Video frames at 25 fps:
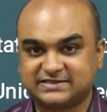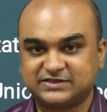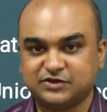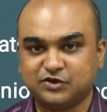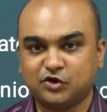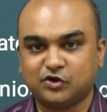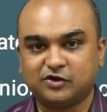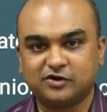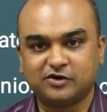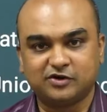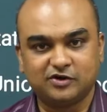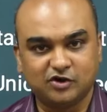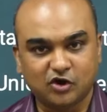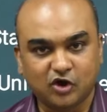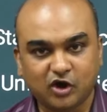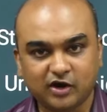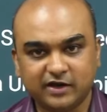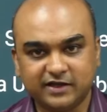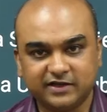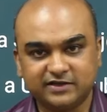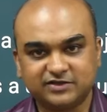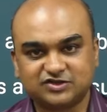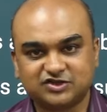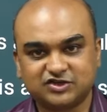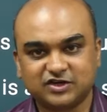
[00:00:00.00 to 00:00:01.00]
your
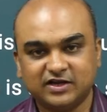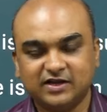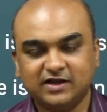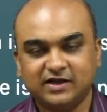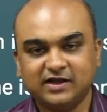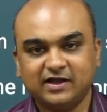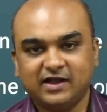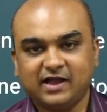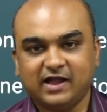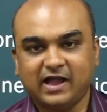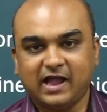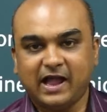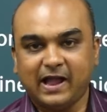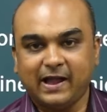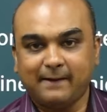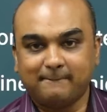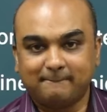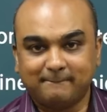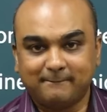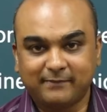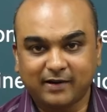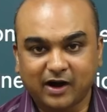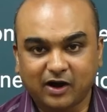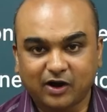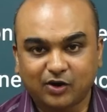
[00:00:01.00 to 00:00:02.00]
knowledge
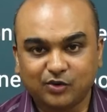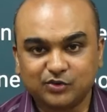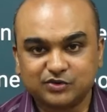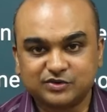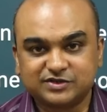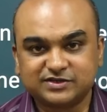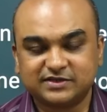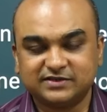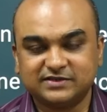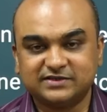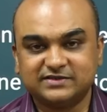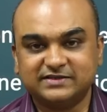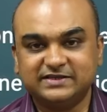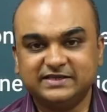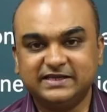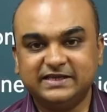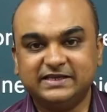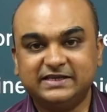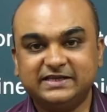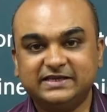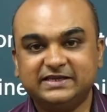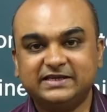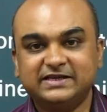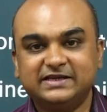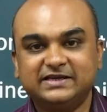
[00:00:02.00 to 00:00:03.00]
about
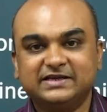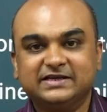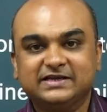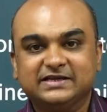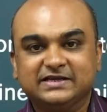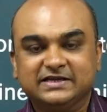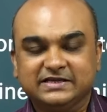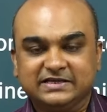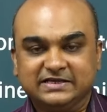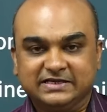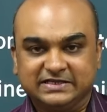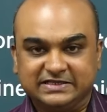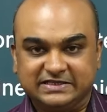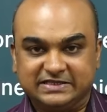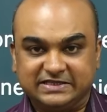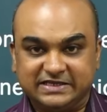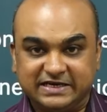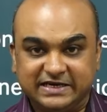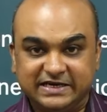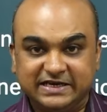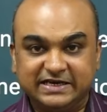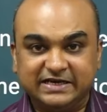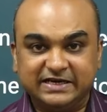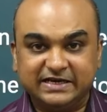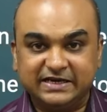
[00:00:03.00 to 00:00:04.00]
the
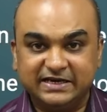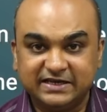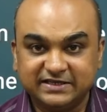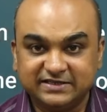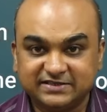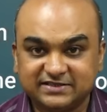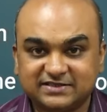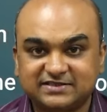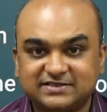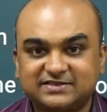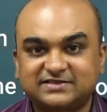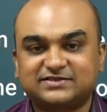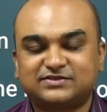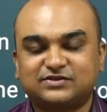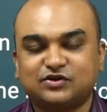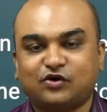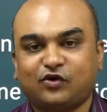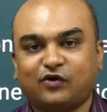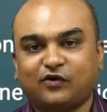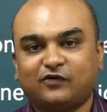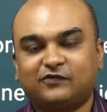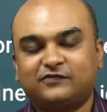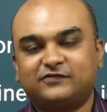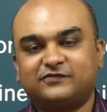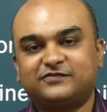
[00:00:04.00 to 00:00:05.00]
three lists
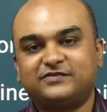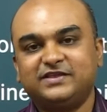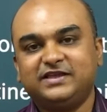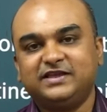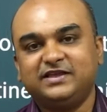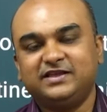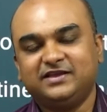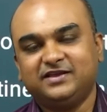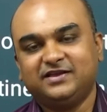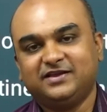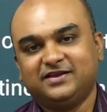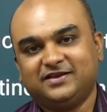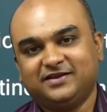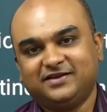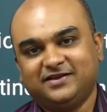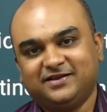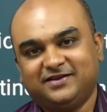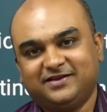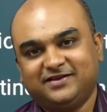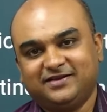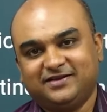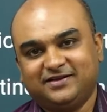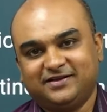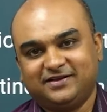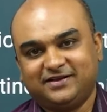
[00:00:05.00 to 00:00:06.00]
of the
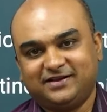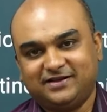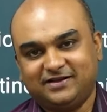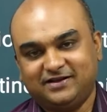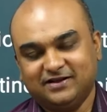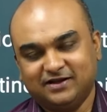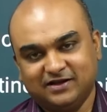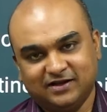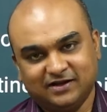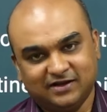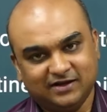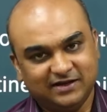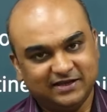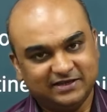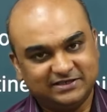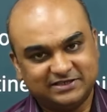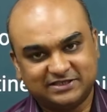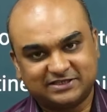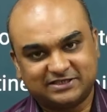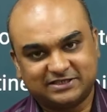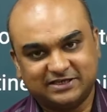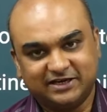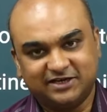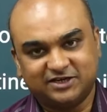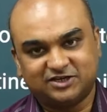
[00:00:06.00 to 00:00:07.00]
uh,
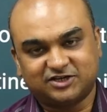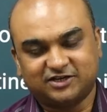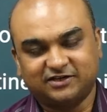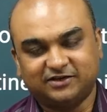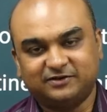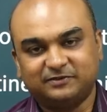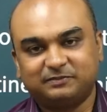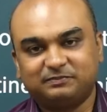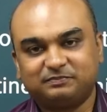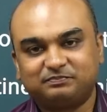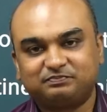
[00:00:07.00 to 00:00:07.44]
legislation.